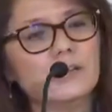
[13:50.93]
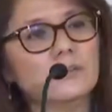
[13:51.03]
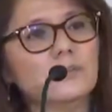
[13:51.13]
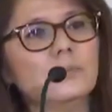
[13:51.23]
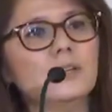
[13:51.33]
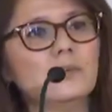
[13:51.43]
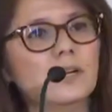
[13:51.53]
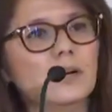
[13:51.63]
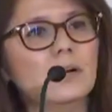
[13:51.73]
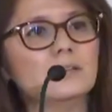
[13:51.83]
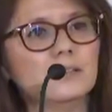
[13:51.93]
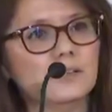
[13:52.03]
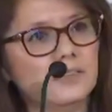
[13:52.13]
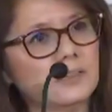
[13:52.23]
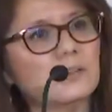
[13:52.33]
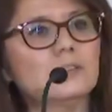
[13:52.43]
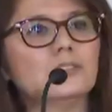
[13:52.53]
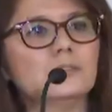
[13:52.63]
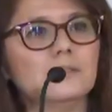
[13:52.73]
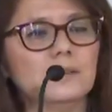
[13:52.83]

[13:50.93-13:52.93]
can do between 100 and 600